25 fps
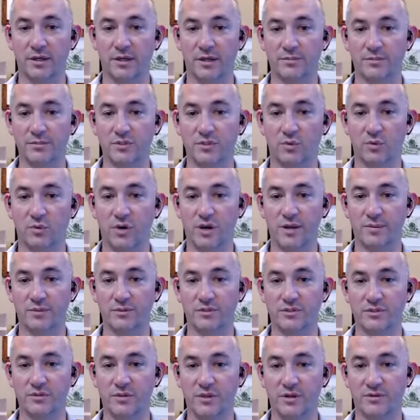So we're able to
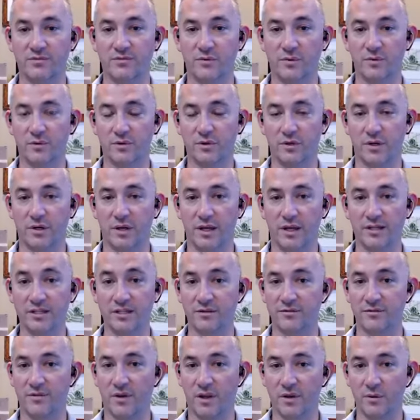therefore
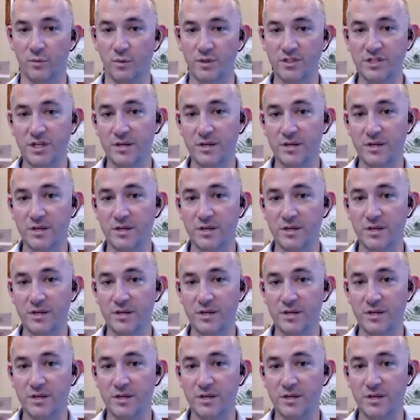identify which